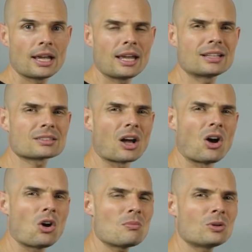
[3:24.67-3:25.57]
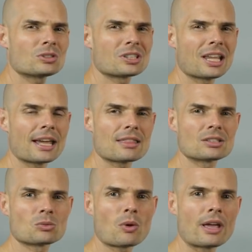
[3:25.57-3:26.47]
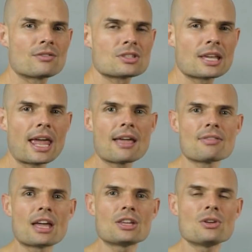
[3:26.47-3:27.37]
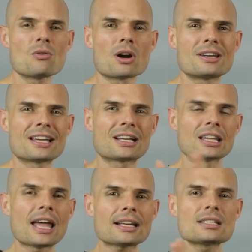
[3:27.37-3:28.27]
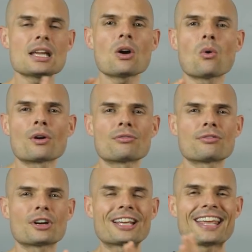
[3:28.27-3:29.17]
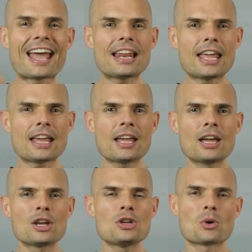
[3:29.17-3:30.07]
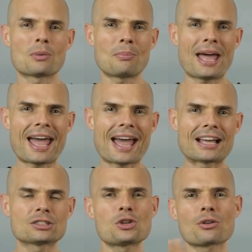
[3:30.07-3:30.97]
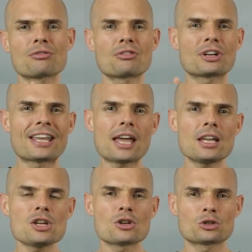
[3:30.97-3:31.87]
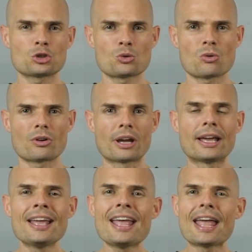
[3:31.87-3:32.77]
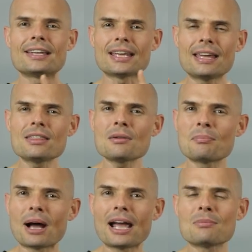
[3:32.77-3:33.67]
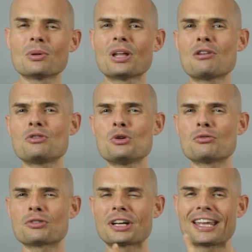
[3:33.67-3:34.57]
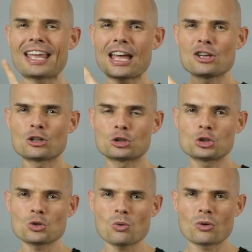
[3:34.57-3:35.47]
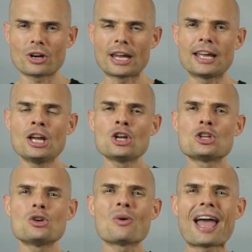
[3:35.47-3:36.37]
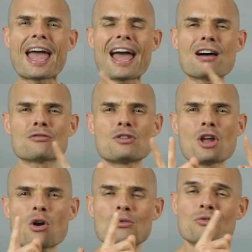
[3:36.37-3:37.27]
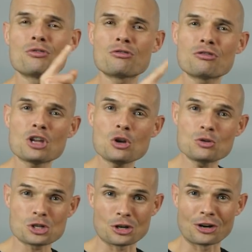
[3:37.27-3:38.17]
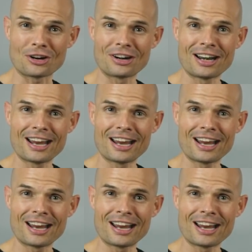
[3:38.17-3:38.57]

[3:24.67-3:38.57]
it's almost like this way of saying that you are neglecting or forgetting your past. You're forgetting your story. And in the Bible, if you forget your story, you have no future.